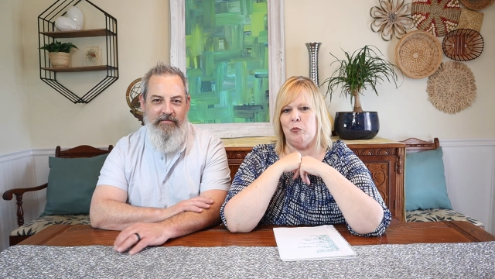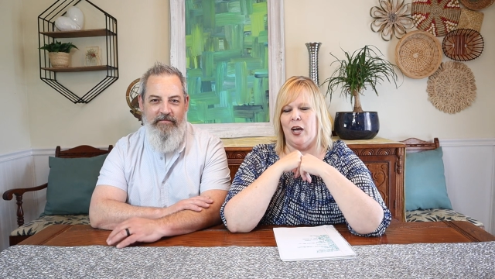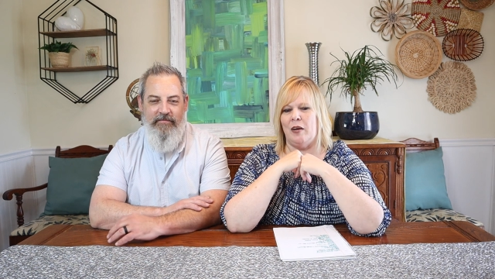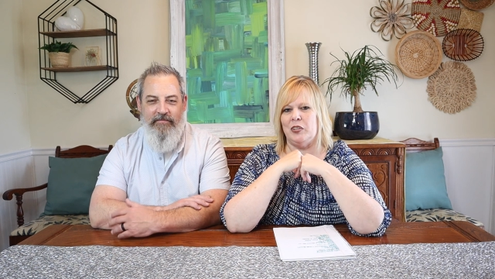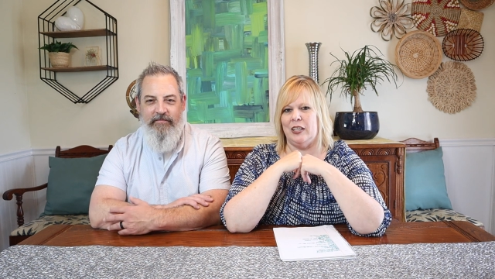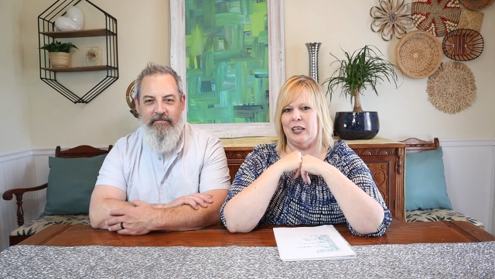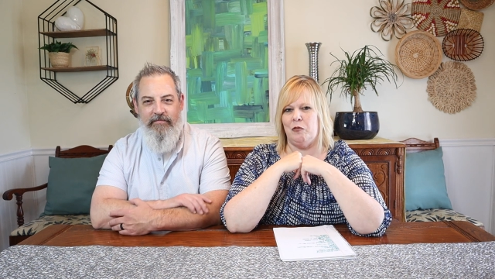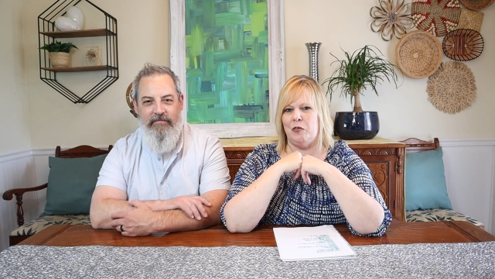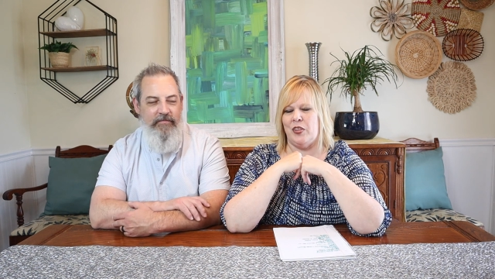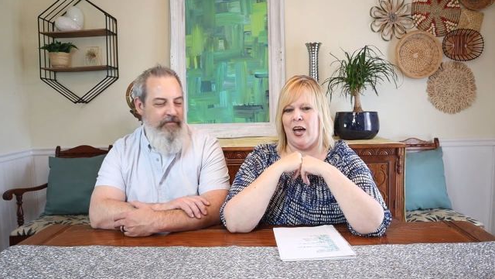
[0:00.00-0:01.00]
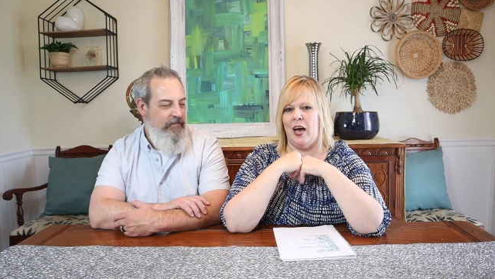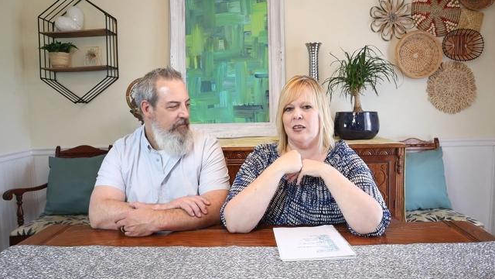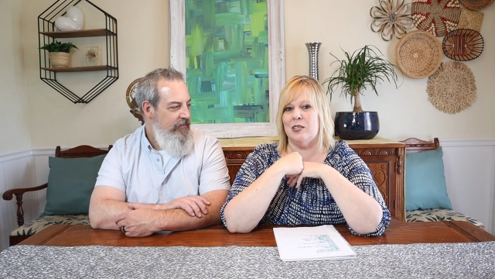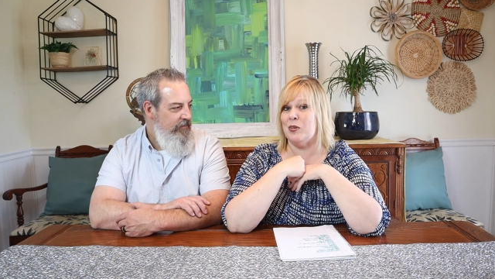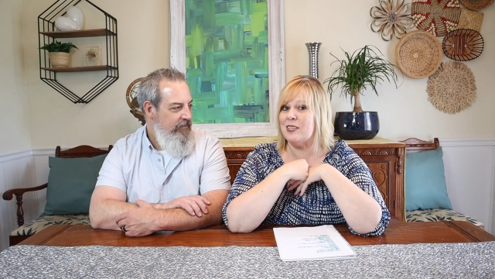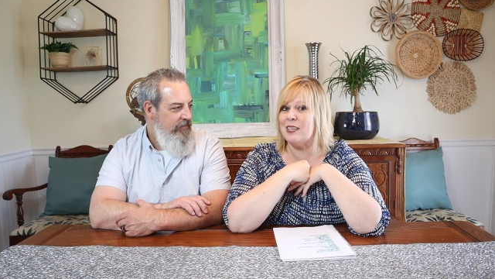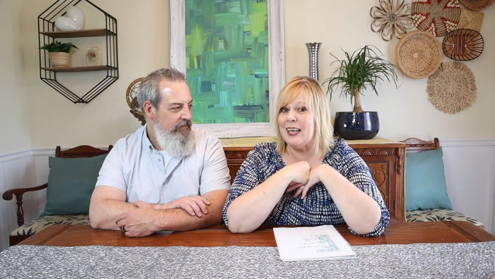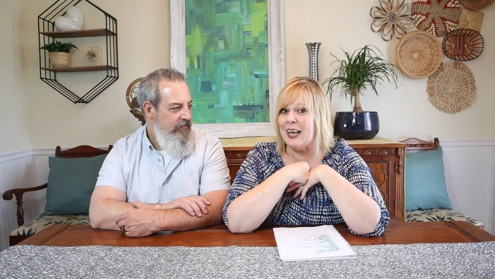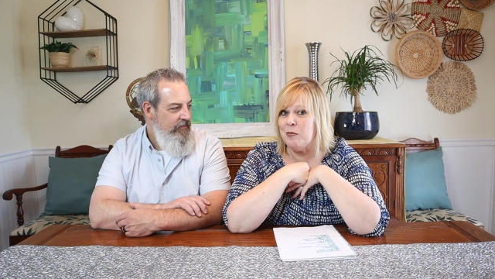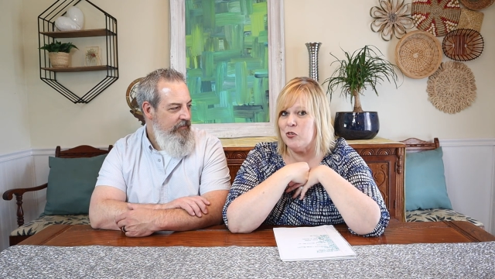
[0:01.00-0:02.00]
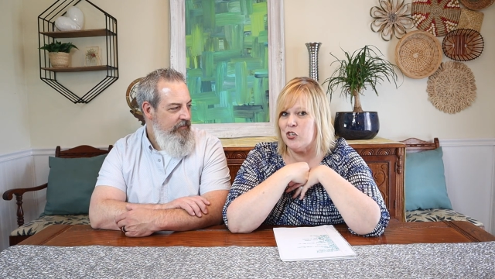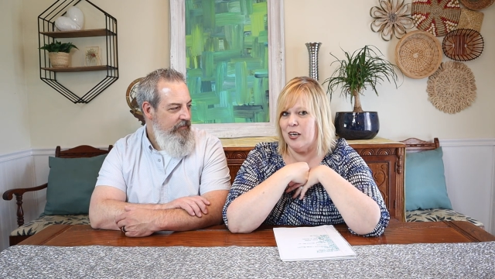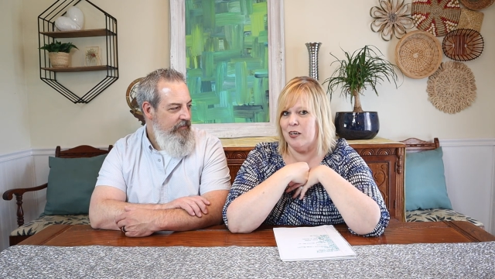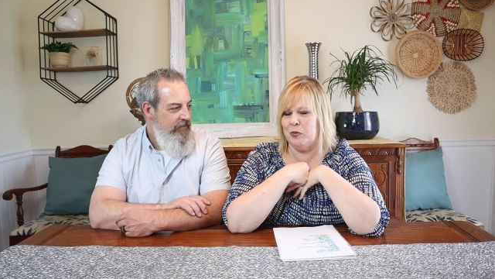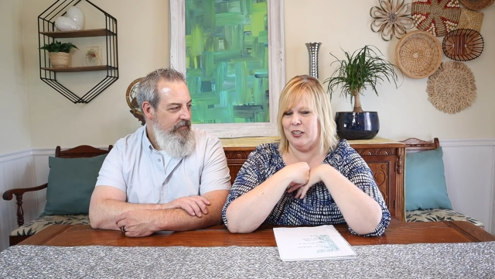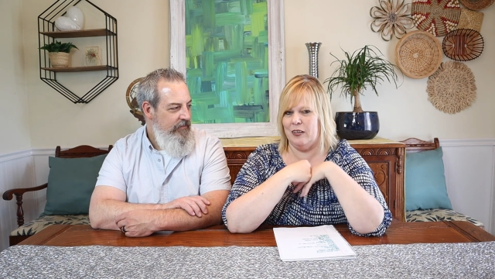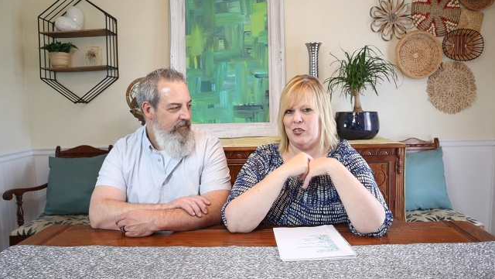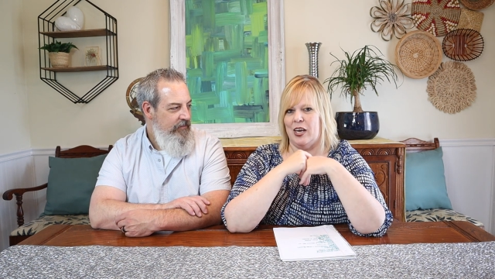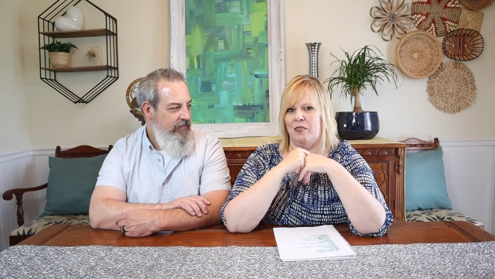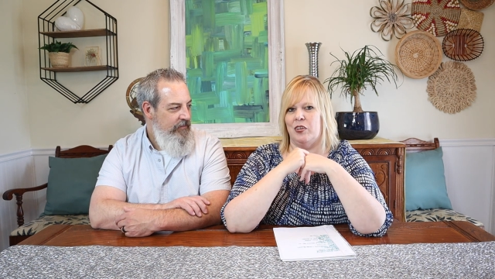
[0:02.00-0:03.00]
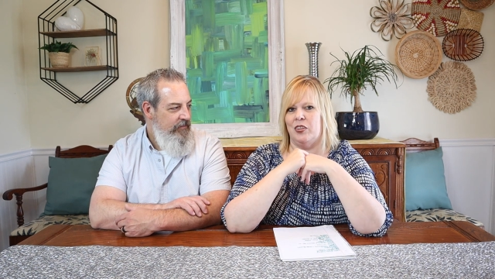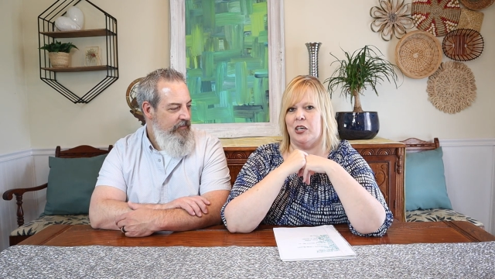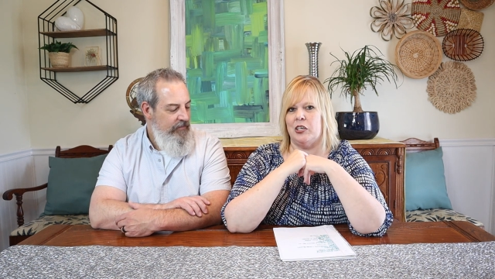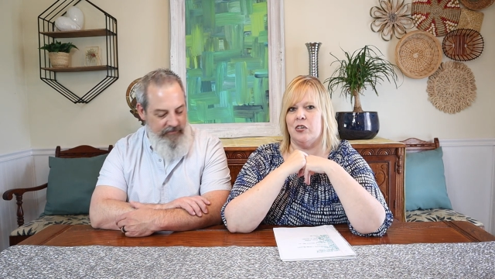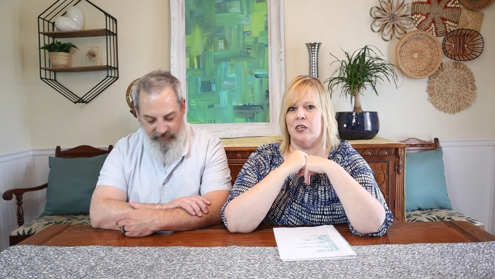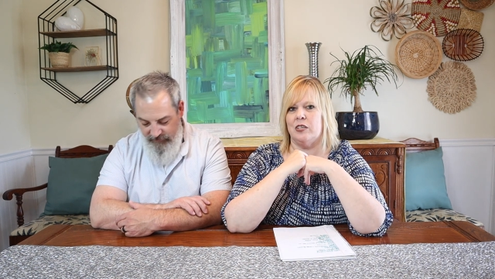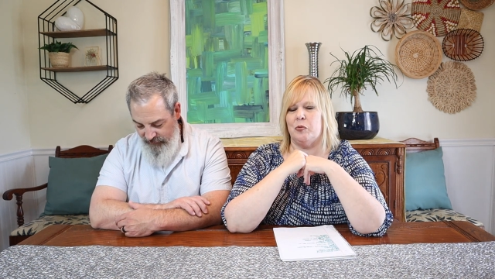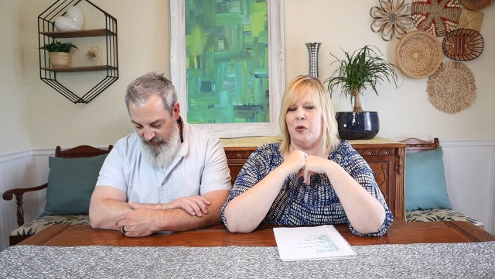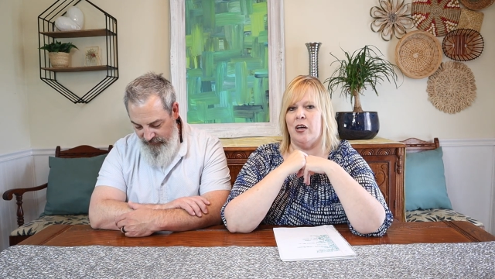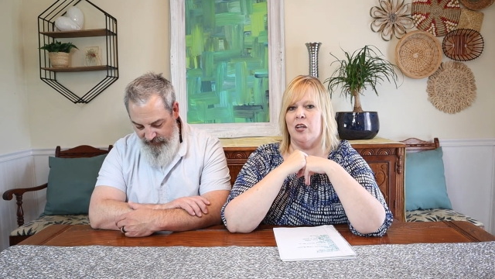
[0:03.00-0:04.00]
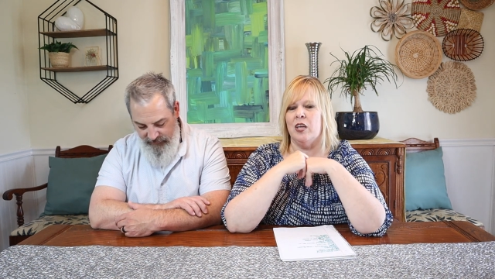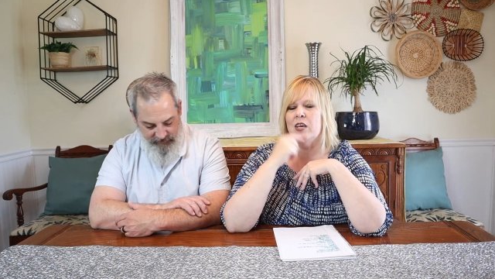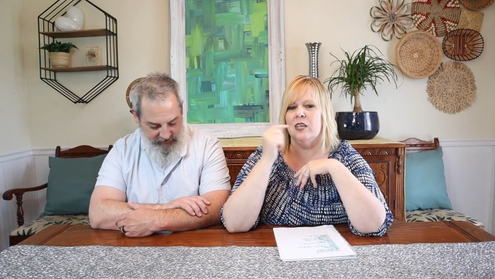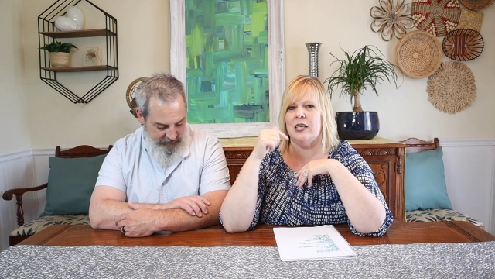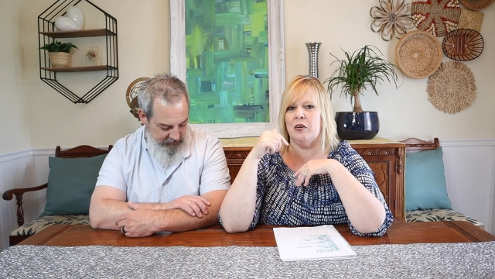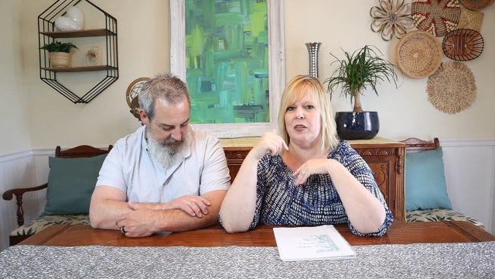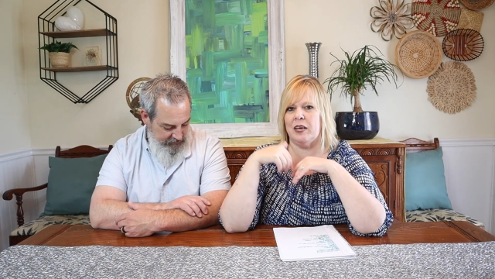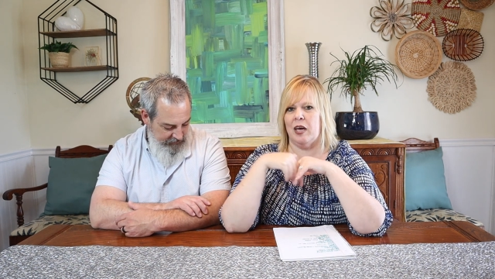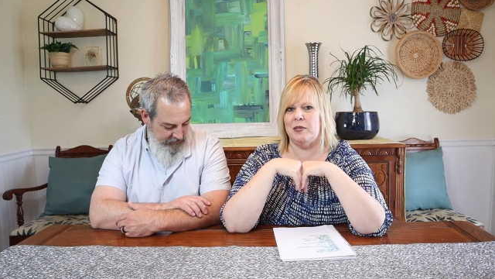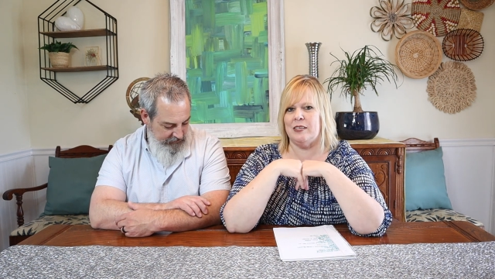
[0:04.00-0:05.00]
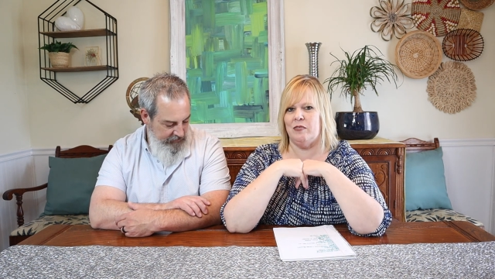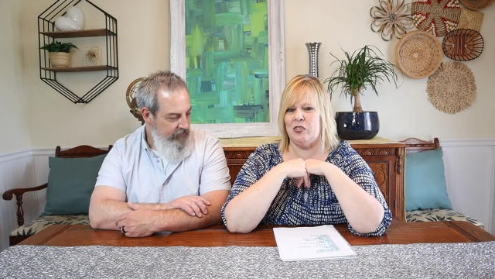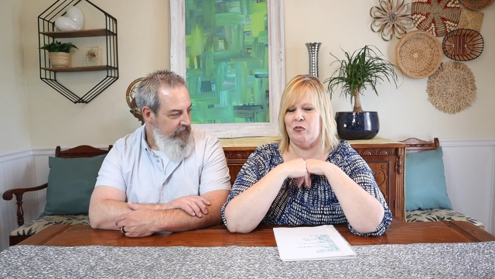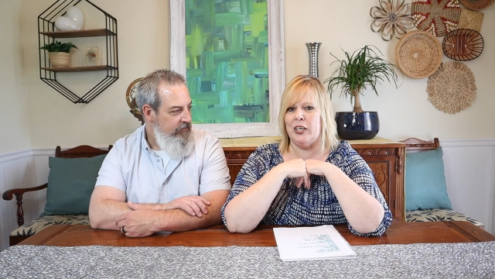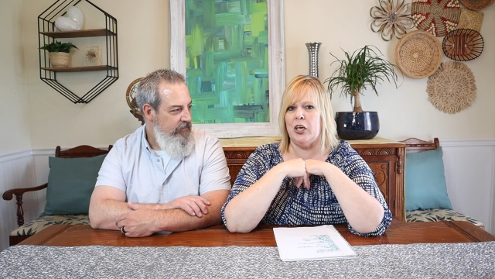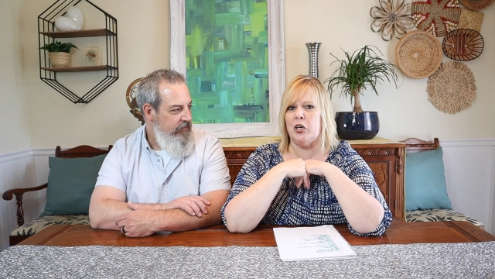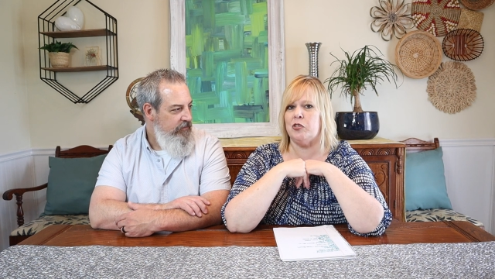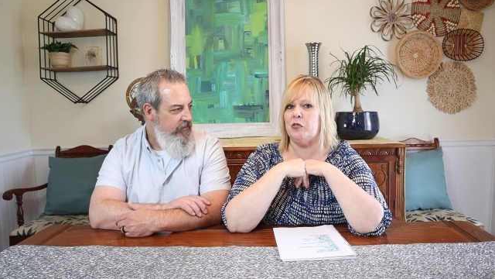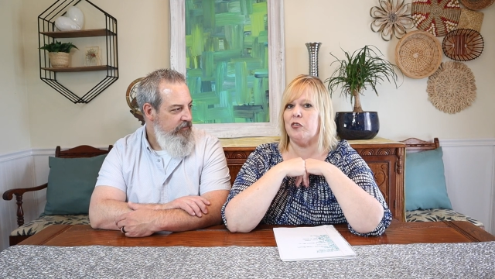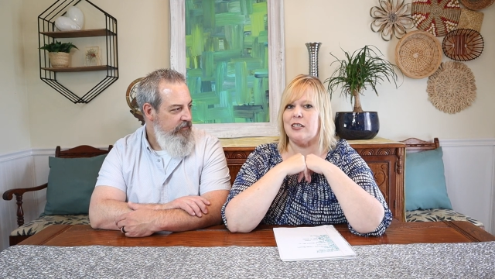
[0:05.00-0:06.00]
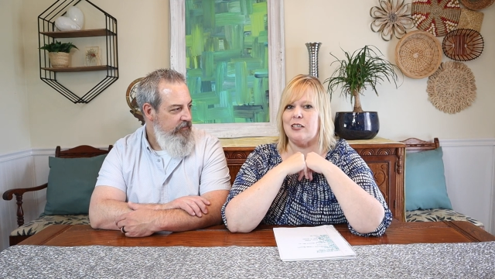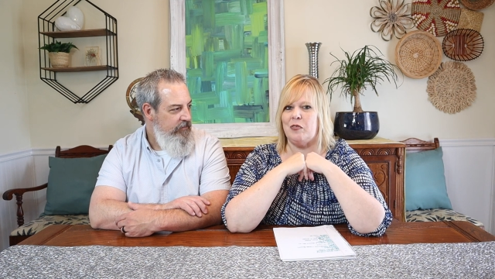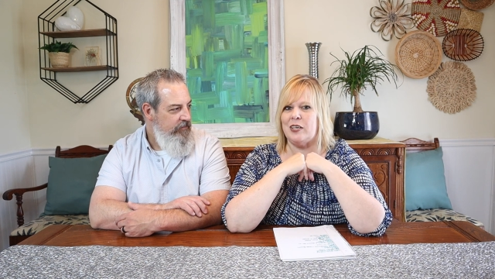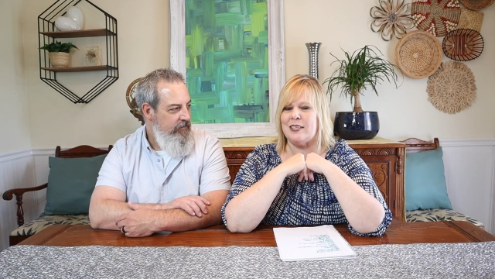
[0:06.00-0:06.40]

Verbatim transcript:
Speaker 1: We'll have a link for that, as well as the game channel. We'd love to have you there as well. Down in the comments of this video, don't forget to find